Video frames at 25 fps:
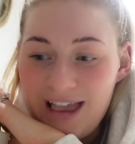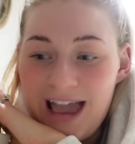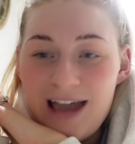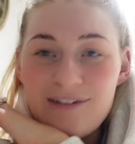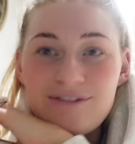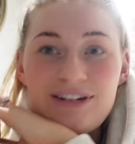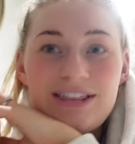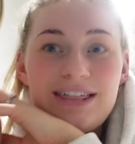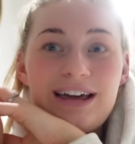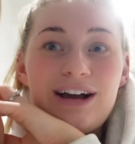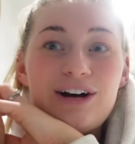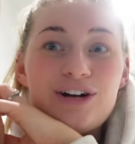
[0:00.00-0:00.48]

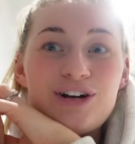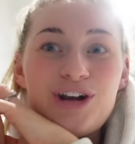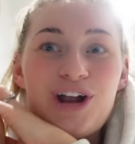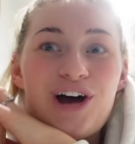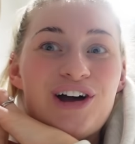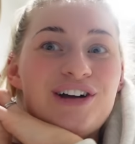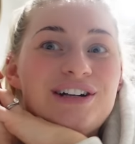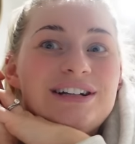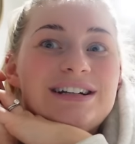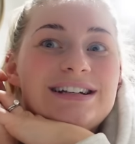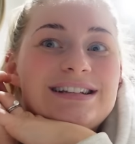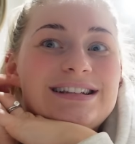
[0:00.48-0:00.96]
everything
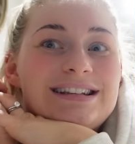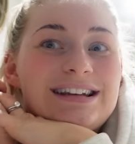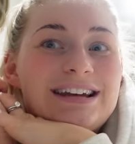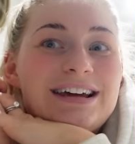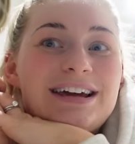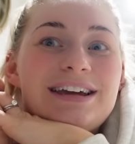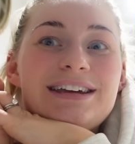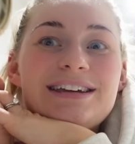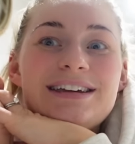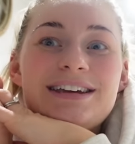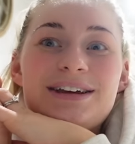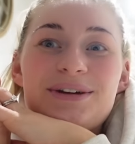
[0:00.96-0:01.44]
online is
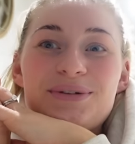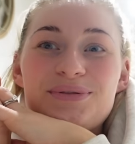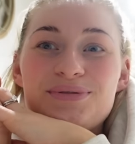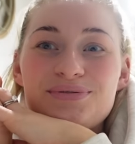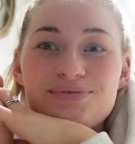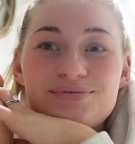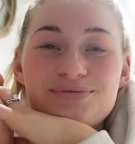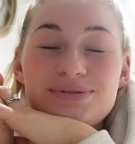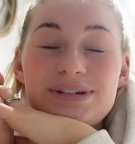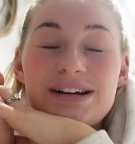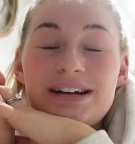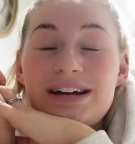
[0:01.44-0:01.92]
like
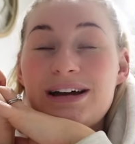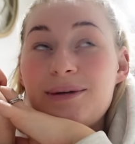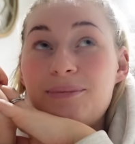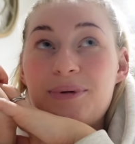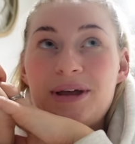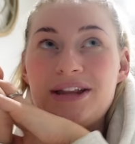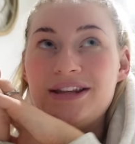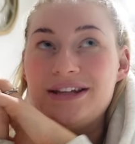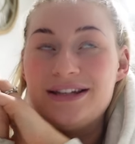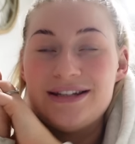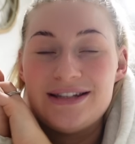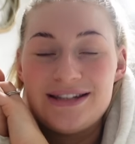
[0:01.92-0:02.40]

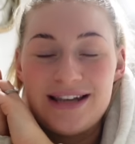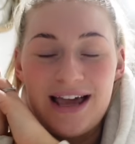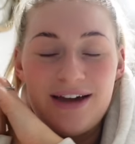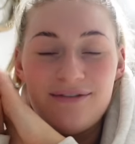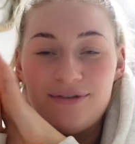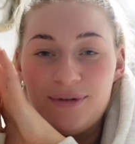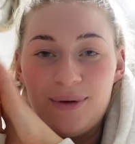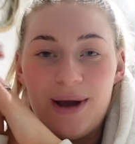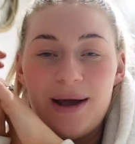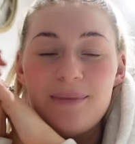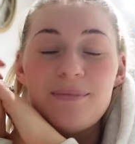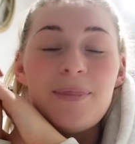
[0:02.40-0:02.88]
opinions
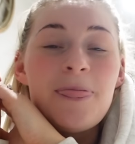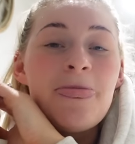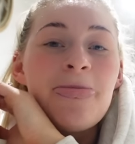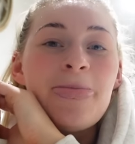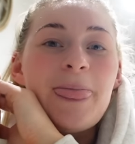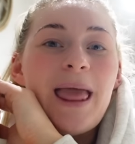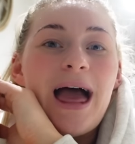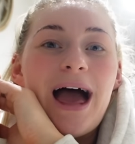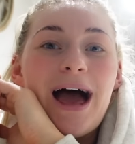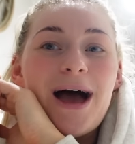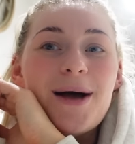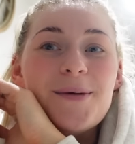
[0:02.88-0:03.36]
everywhere.
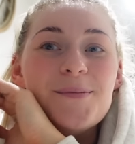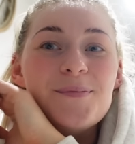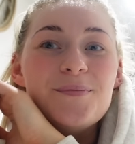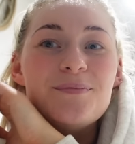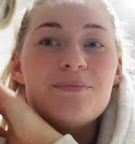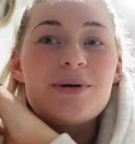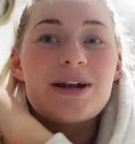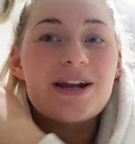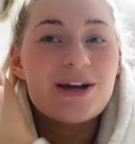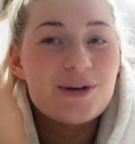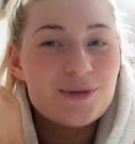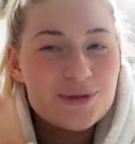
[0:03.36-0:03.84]

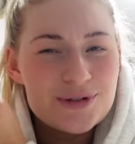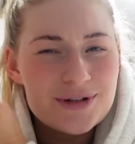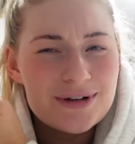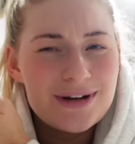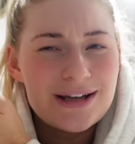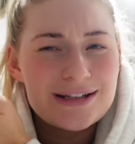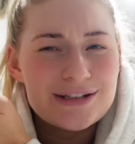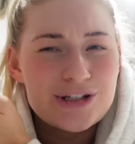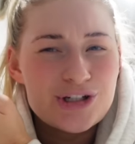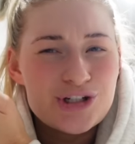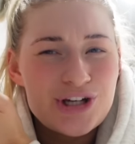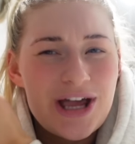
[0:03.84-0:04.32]
But I also
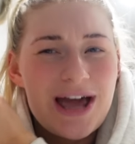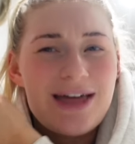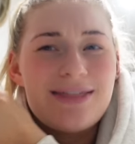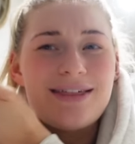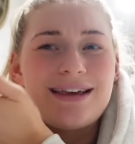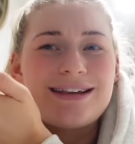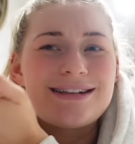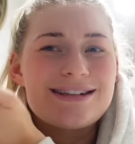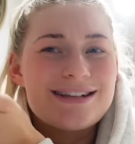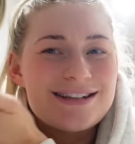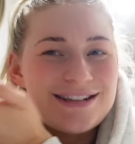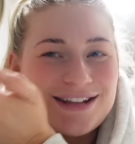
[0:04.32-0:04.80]
like to share
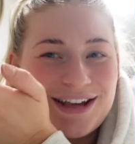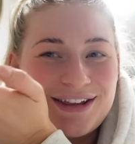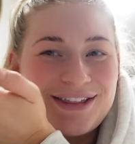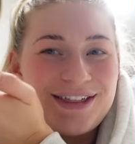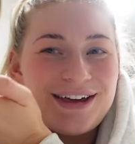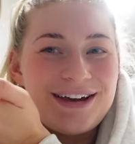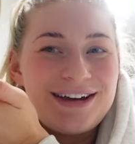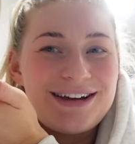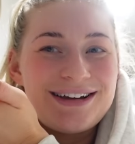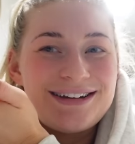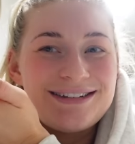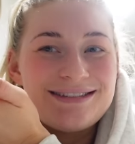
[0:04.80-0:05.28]
things because I
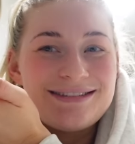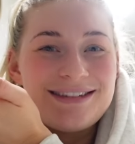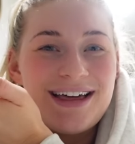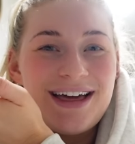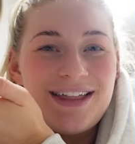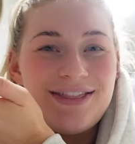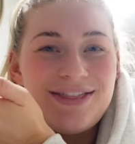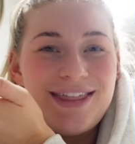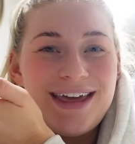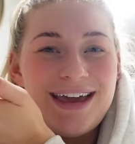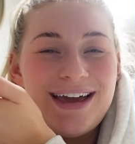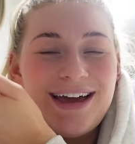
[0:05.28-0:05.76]
think
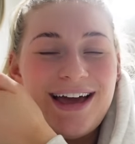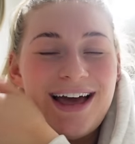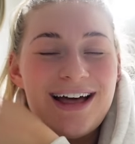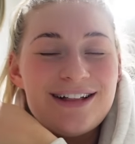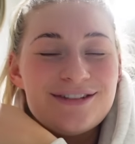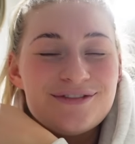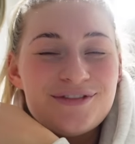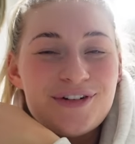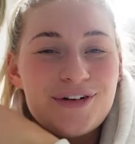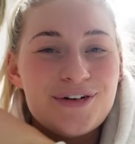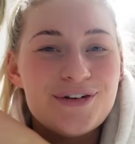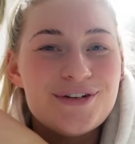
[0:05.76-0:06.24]
that they are
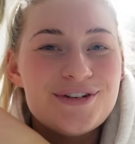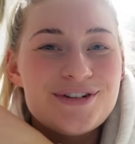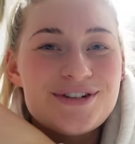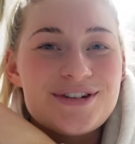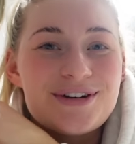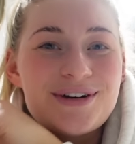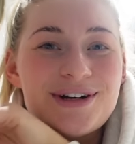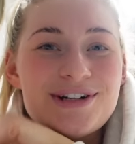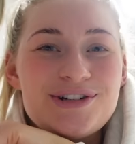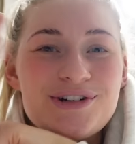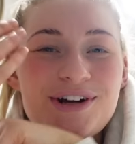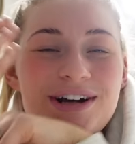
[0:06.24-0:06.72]
helpful,
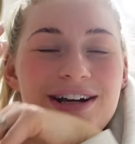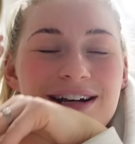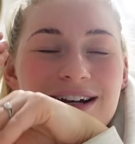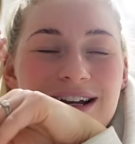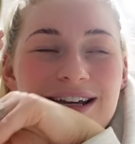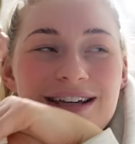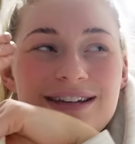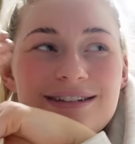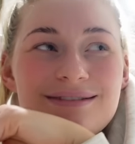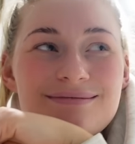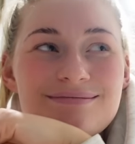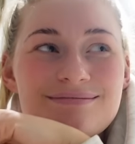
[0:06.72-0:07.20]
so I try and
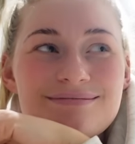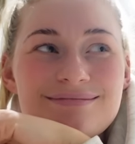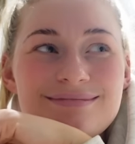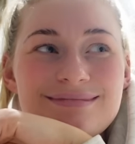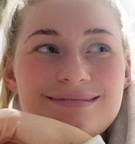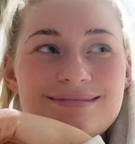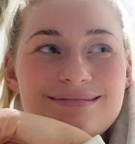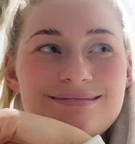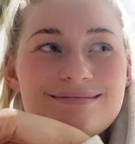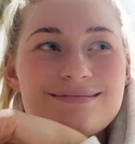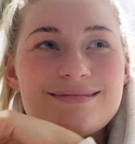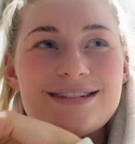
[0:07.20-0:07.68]
like
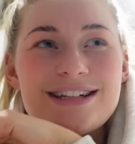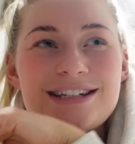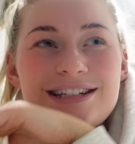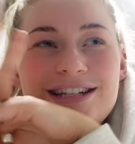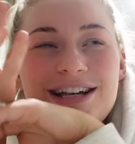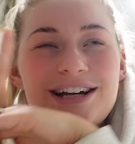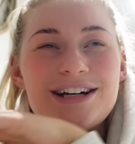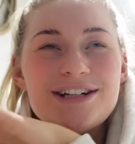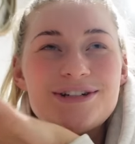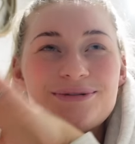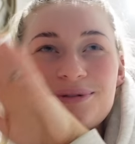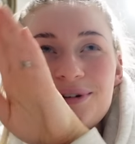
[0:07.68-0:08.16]

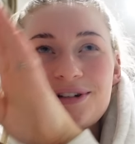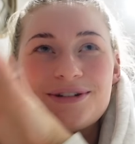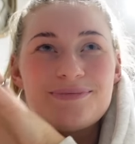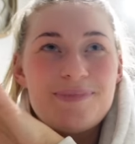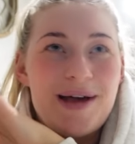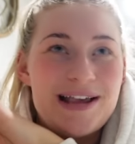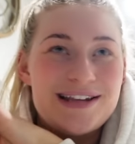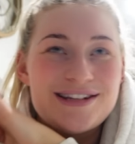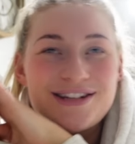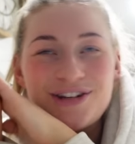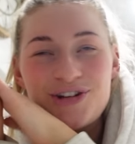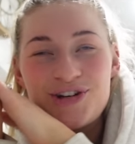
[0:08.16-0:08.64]
decide what's
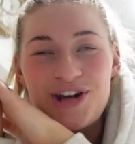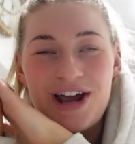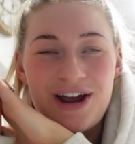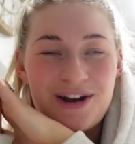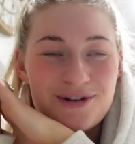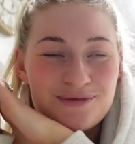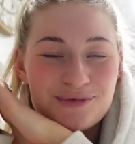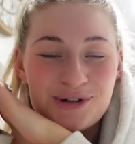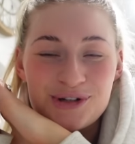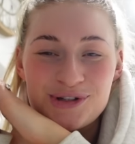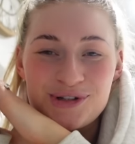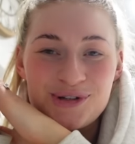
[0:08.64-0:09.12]
best to
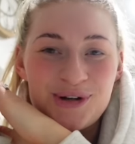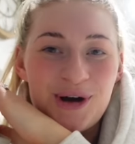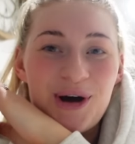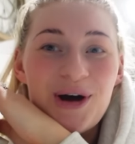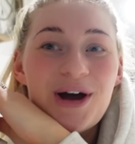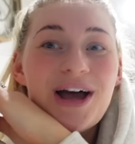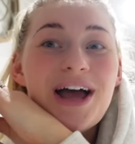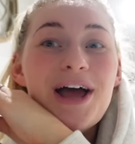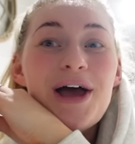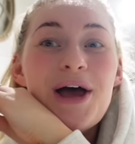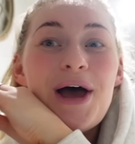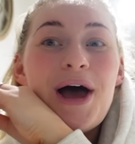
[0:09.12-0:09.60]
share and what's
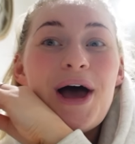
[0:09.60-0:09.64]
not.